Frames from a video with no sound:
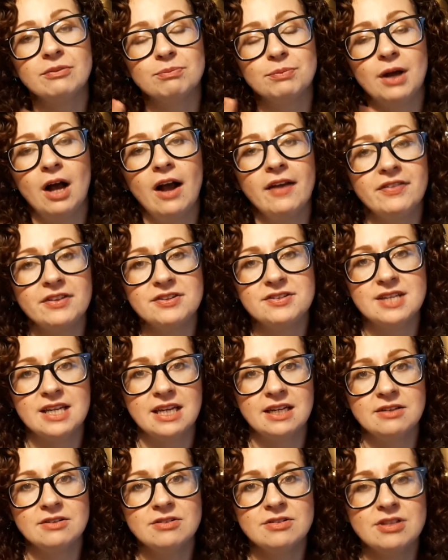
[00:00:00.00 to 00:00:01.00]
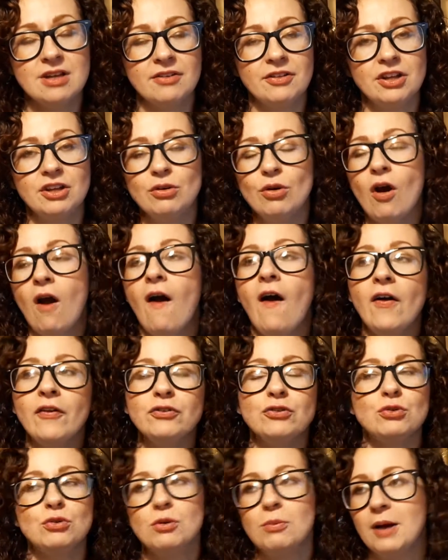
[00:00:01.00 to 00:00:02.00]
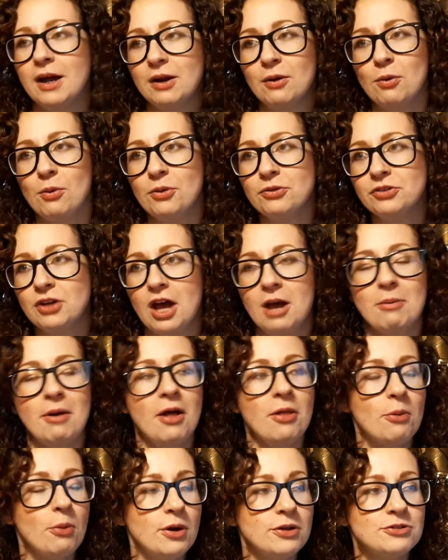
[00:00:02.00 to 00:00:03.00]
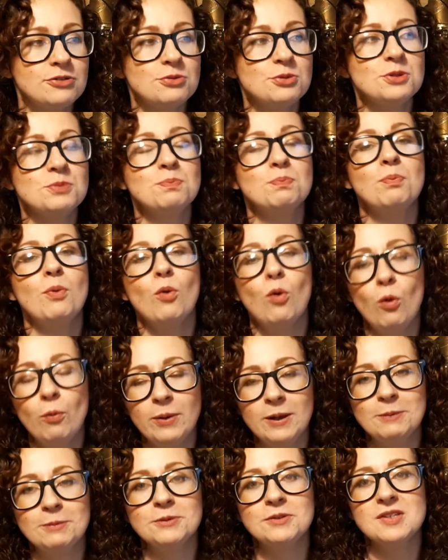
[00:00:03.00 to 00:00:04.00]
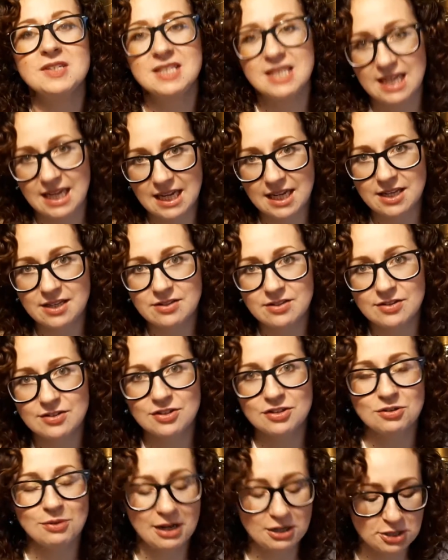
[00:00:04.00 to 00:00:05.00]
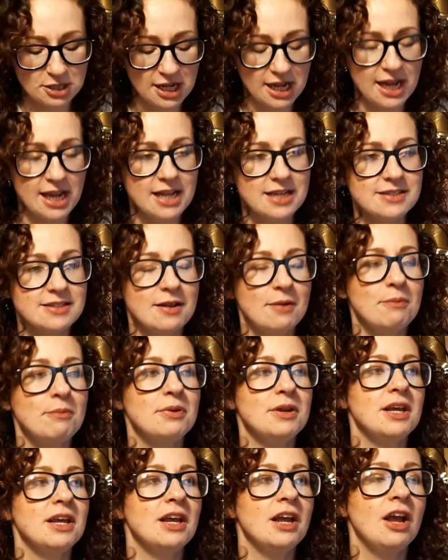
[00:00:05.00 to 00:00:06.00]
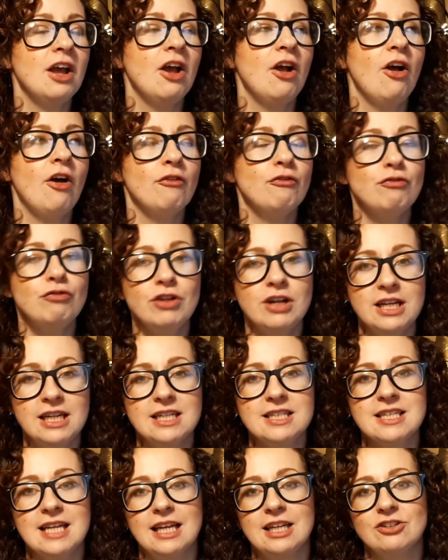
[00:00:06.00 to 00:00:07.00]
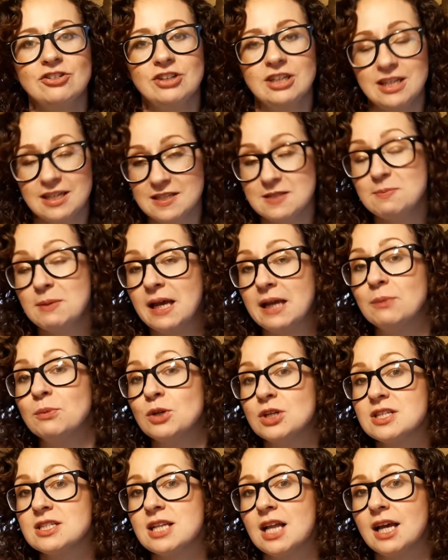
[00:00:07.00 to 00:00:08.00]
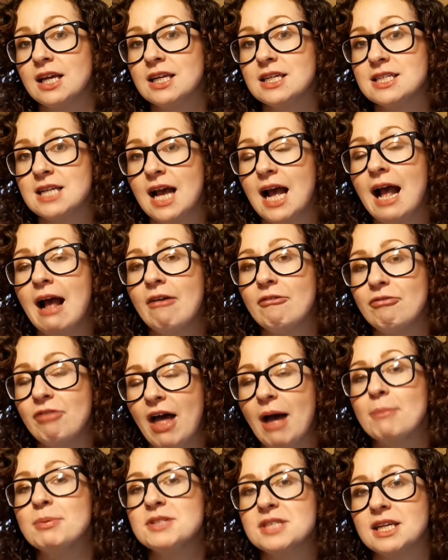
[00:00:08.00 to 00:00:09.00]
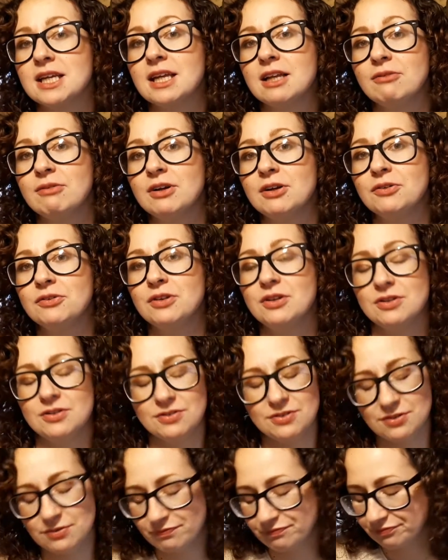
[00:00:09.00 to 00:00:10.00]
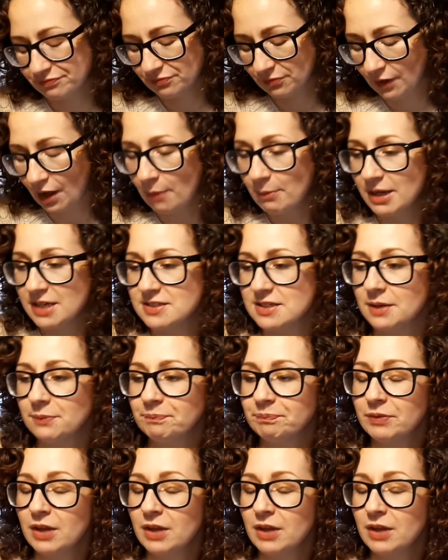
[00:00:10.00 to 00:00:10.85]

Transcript: the scenes that you can't talk about it all the time. Otherwise, you just bore people to tears. So to actually hear somebody really intelligently explain what it's like to have that particular illness, amazing.